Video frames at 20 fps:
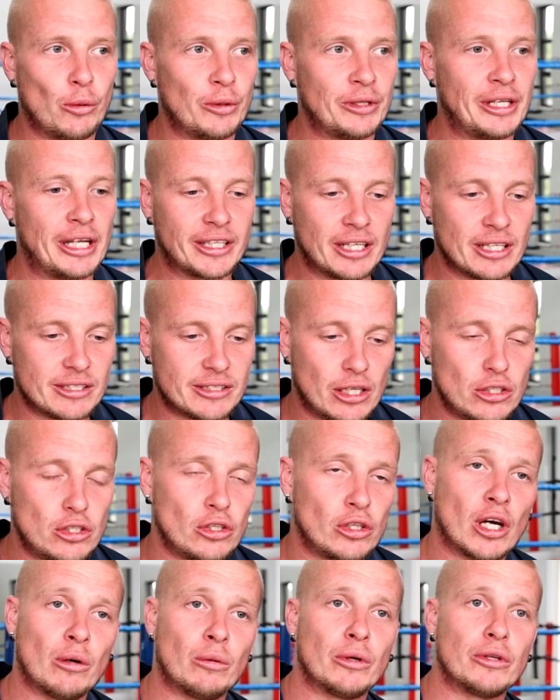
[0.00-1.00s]
one that can say,
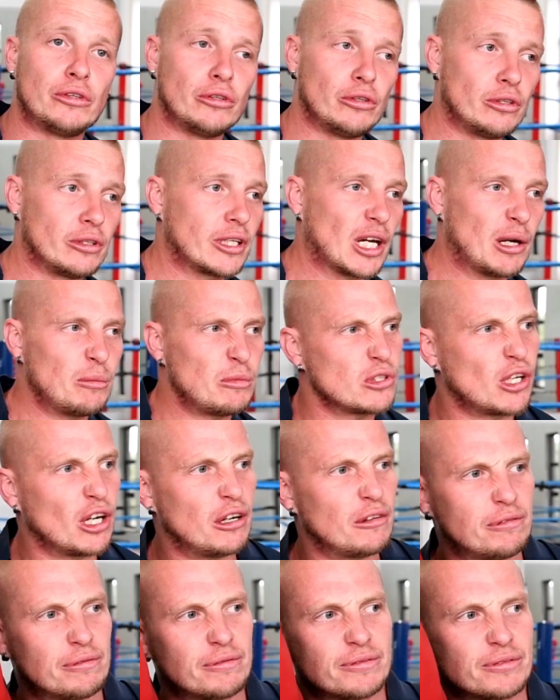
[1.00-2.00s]
you know what, dude, come, let's go
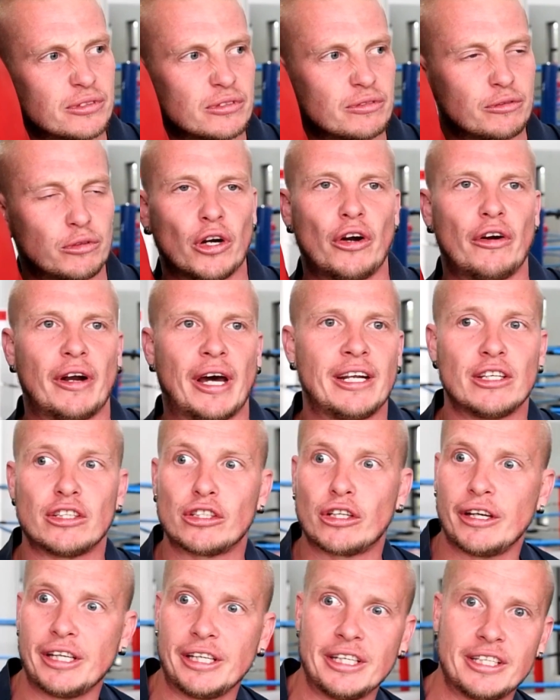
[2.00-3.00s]
for a run, let's
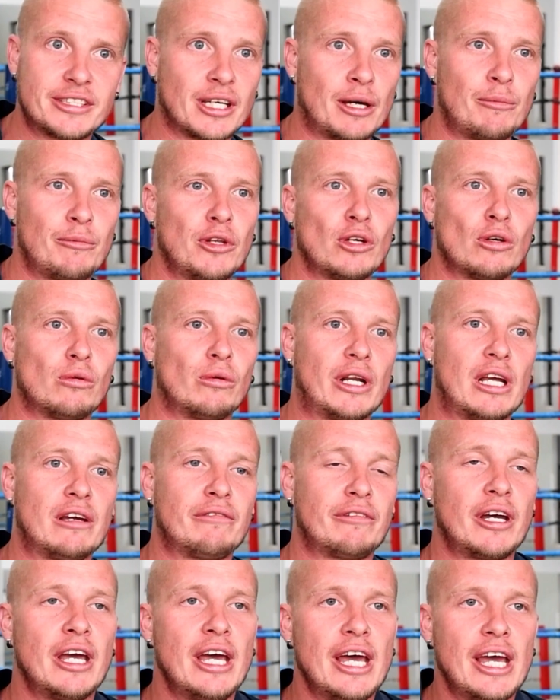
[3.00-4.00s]
go eat something or
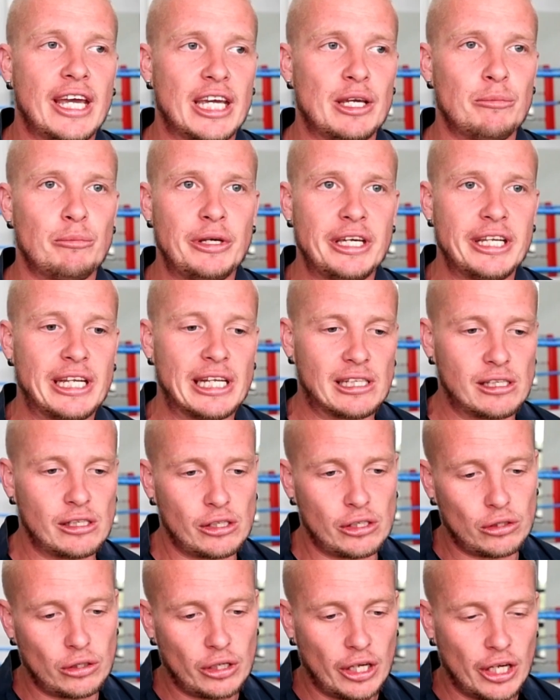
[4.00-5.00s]
whatever.
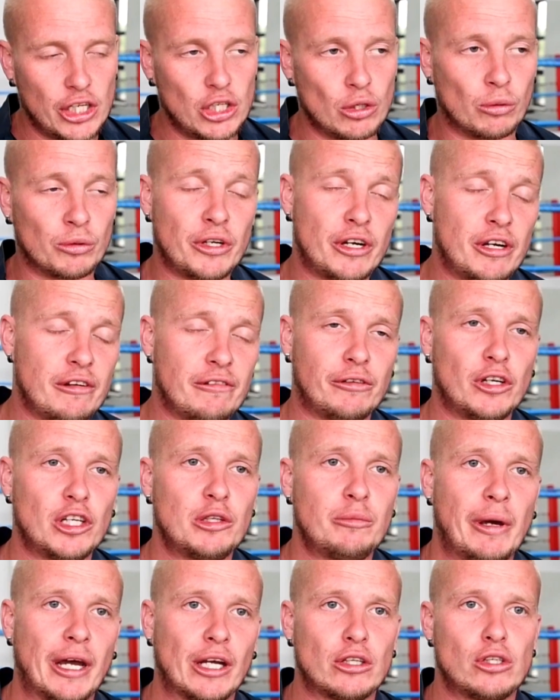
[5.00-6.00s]
Immediately, you want to
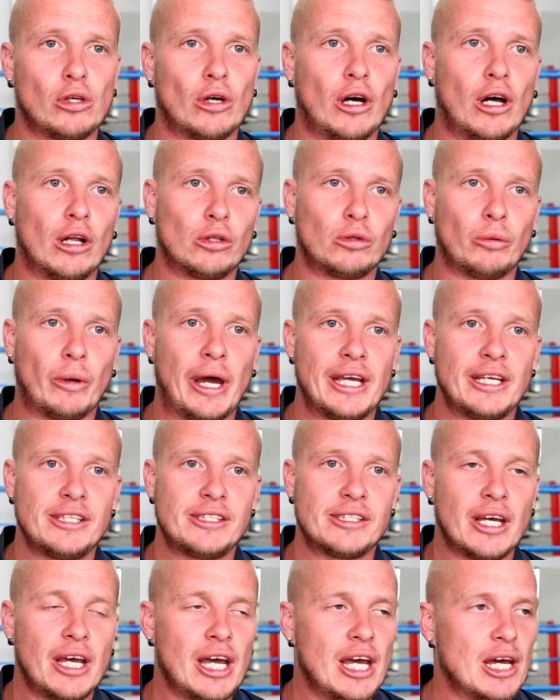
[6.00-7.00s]
revert back to your old
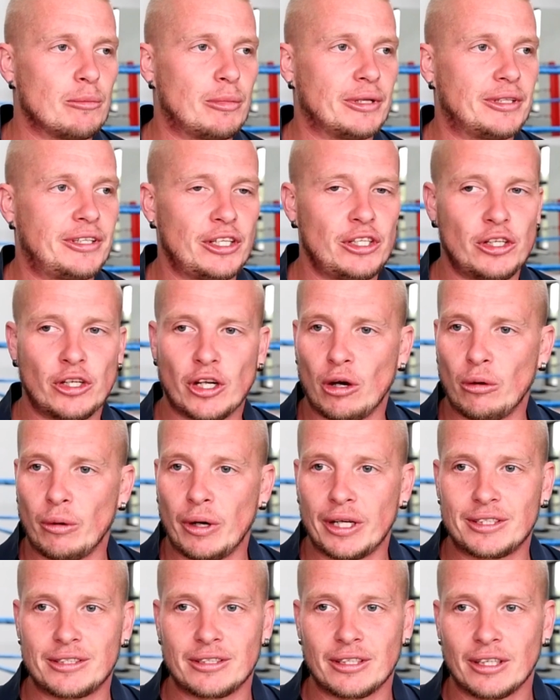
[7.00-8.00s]
ways, but then you know
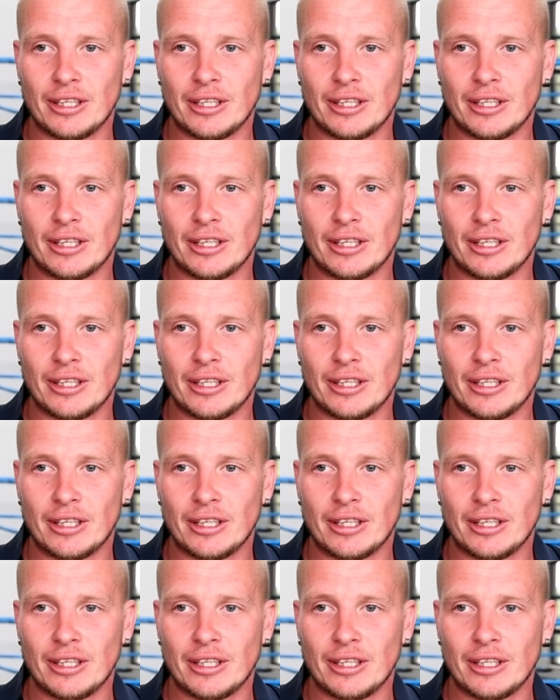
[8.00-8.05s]
what,